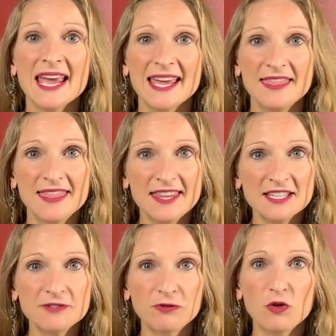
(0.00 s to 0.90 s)
In
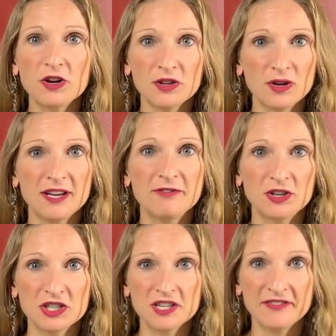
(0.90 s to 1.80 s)
this fourth grade
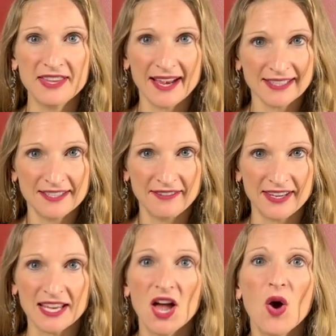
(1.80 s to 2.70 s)
version of the
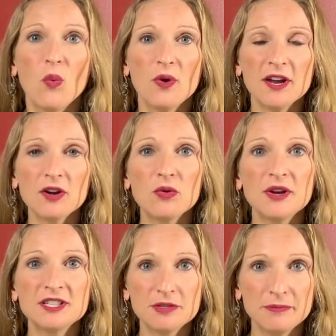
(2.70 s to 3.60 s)
activity, we are
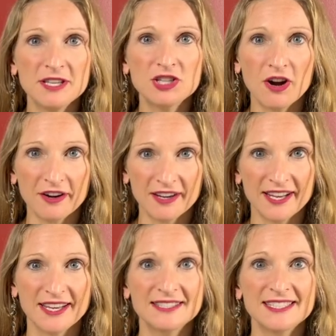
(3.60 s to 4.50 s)
going to be targeting